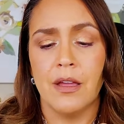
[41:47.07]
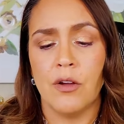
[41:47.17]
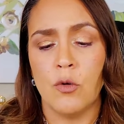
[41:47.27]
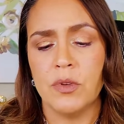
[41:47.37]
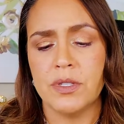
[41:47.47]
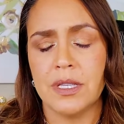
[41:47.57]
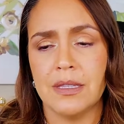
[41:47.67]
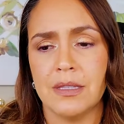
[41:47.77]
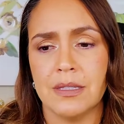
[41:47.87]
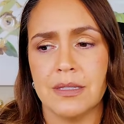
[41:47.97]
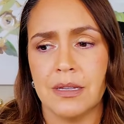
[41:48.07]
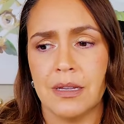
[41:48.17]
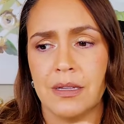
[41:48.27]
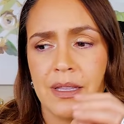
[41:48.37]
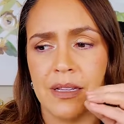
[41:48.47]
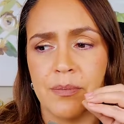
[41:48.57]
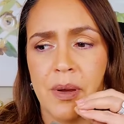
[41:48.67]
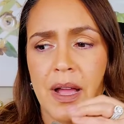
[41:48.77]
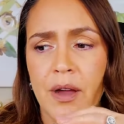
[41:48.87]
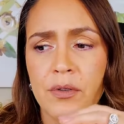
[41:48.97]
Almost like this, uh, like a
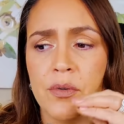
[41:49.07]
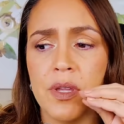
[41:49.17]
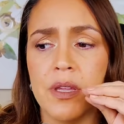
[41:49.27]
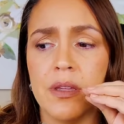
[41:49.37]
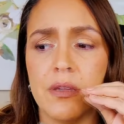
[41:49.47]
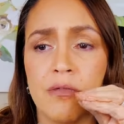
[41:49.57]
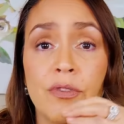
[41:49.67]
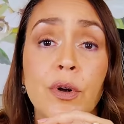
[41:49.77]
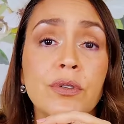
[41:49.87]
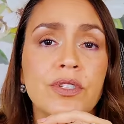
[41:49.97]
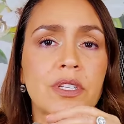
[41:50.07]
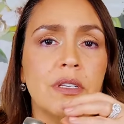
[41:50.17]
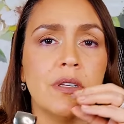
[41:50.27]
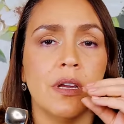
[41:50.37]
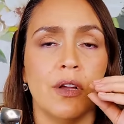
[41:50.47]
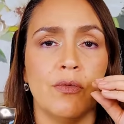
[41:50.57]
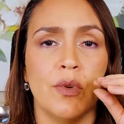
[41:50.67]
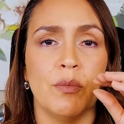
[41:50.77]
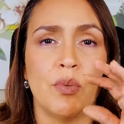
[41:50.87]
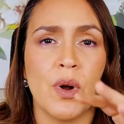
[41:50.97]
powdery version of
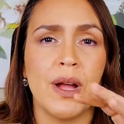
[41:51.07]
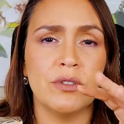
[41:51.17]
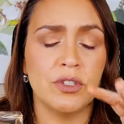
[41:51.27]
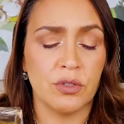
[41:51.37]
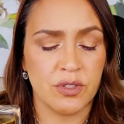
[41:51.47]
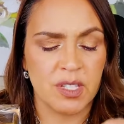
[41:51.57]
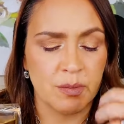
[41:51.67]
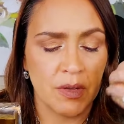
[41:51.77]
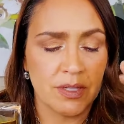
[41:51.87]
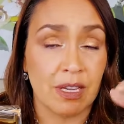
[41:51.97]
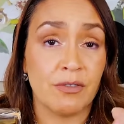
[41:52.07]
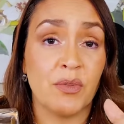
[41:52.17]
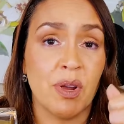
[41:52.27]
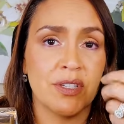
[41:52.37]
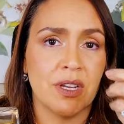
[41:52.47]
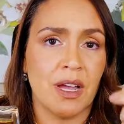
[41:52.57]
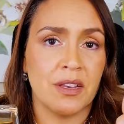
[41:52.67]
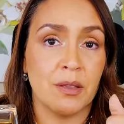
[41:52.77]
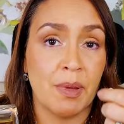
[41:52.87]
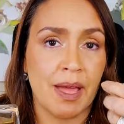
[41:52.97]
what brown sugar smells like fresh out
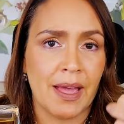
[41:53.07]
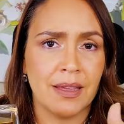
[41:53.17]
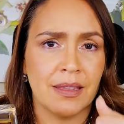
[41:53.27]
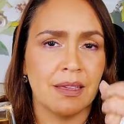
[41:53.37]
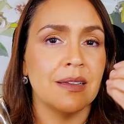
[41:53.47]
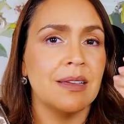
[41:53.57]
of the bag, like